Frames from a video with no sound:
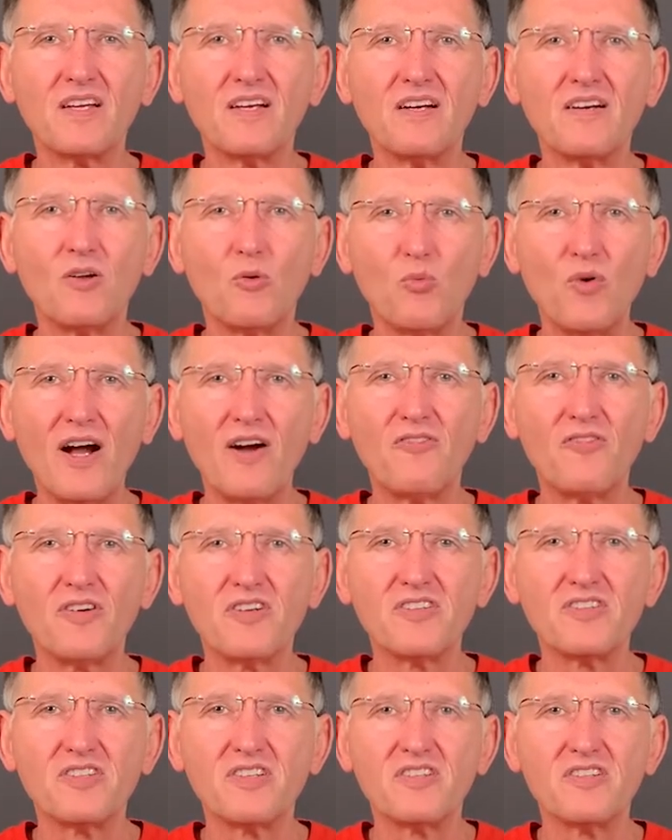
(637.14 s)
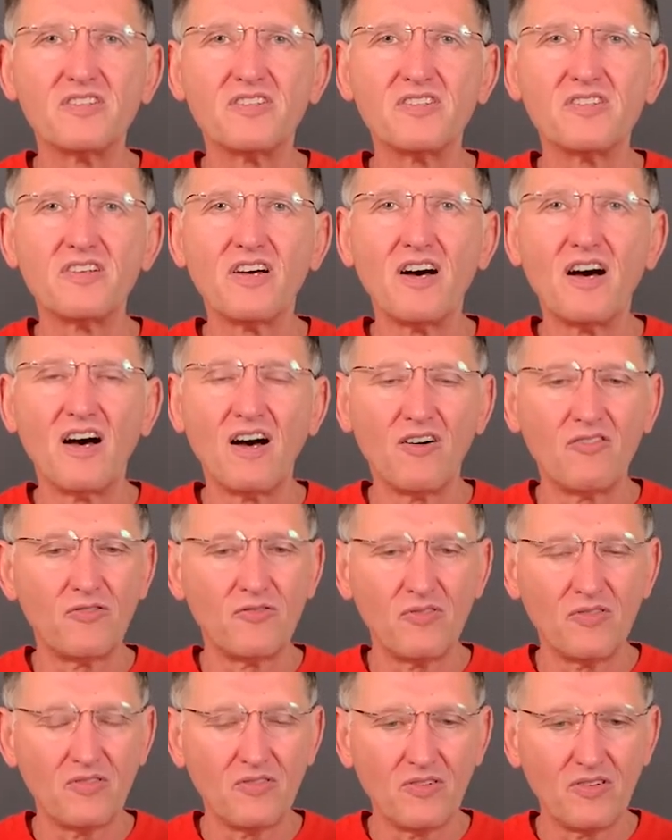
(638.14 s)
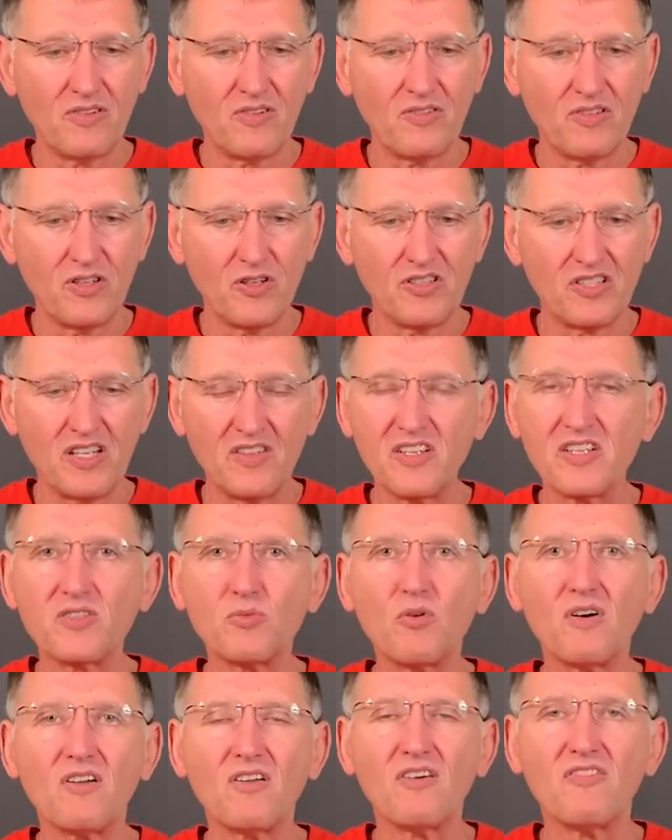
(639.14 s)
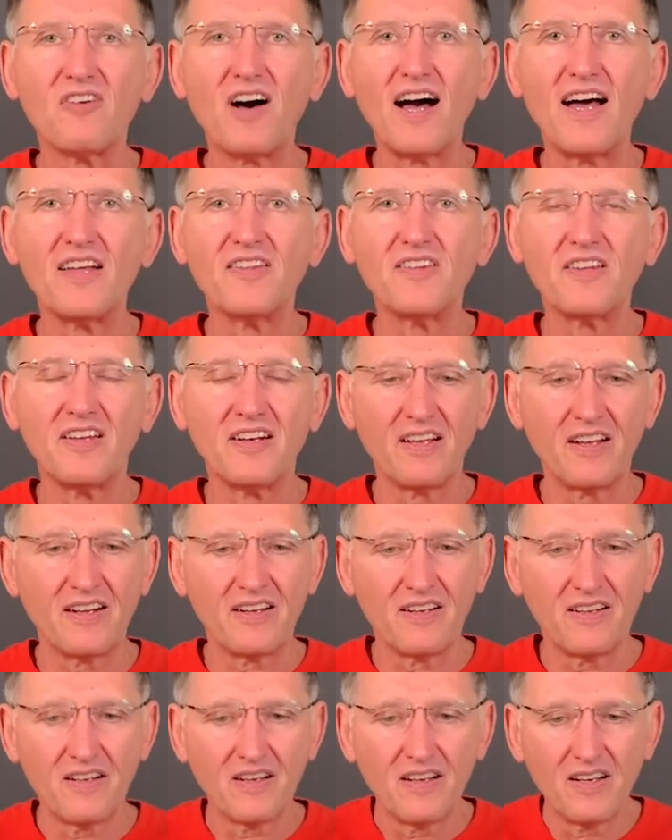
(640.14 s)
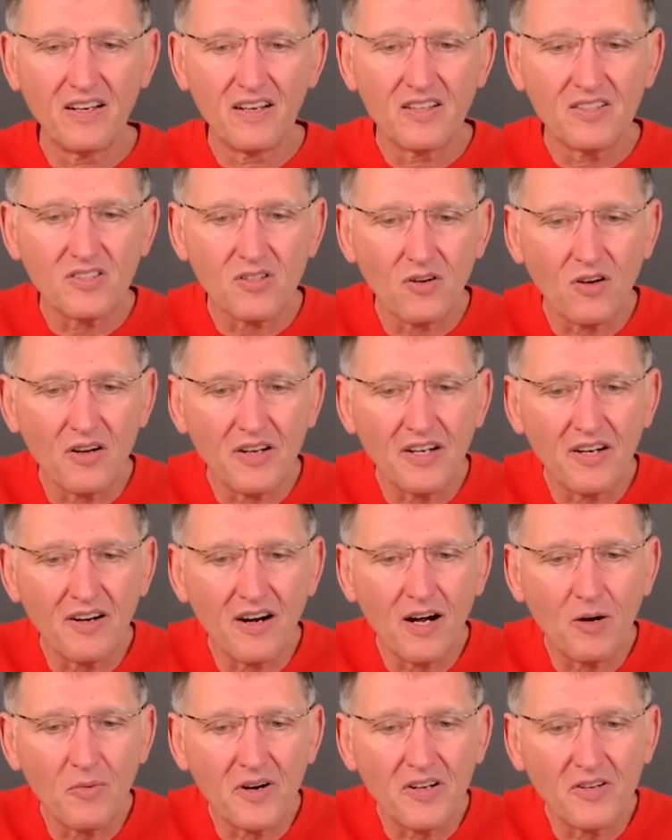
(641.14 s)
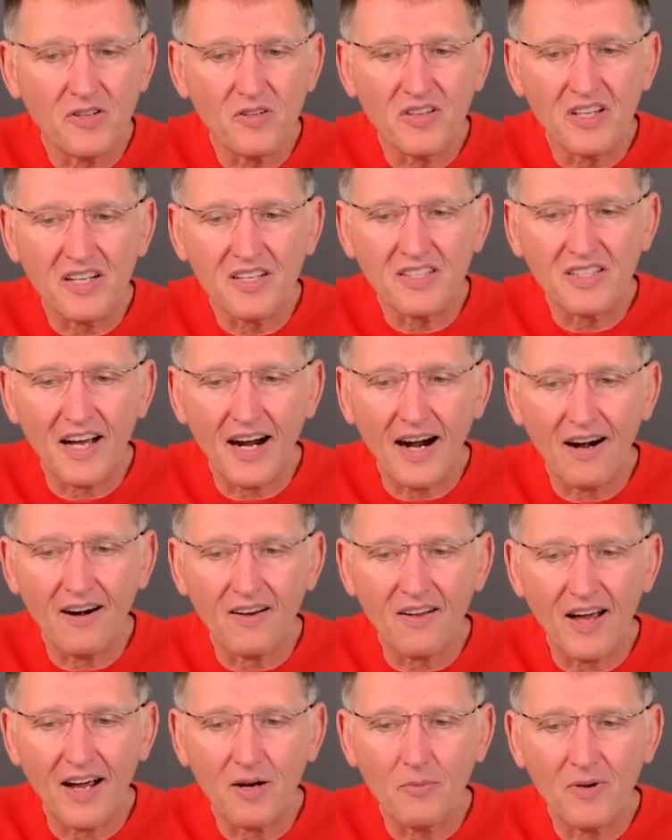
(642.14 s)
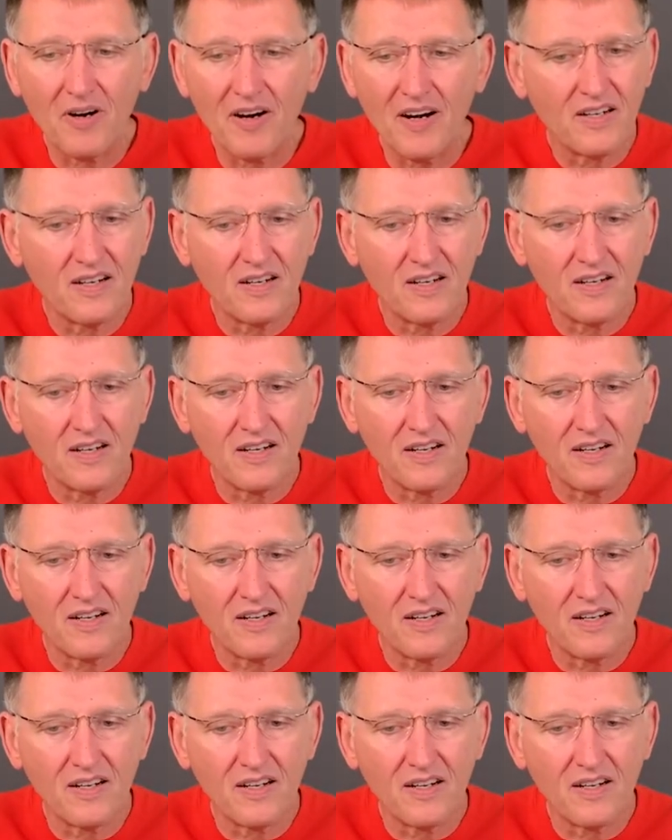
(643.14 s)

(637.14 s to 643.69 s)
references of using this word Leviathan in it. So here I'm going to do the entire library.